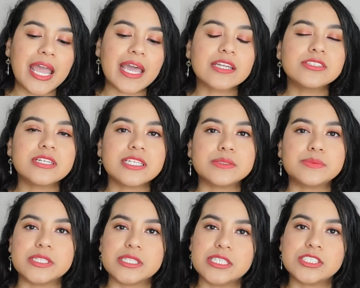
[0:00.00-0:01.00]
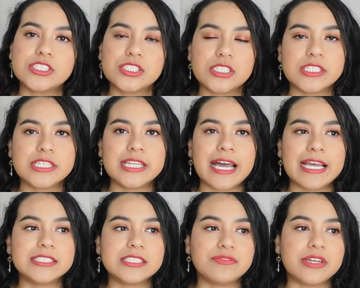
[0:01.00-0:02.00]
Hector has really
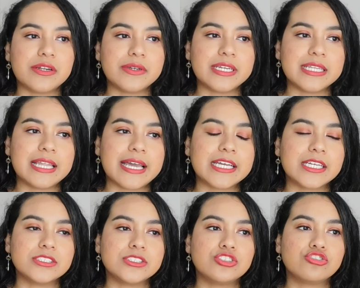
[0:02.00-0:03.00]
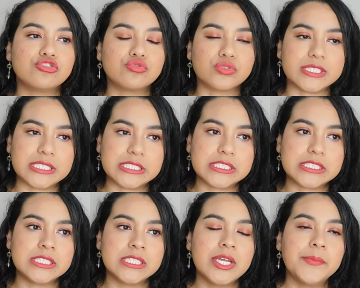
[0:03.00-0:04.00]
internalized a very like street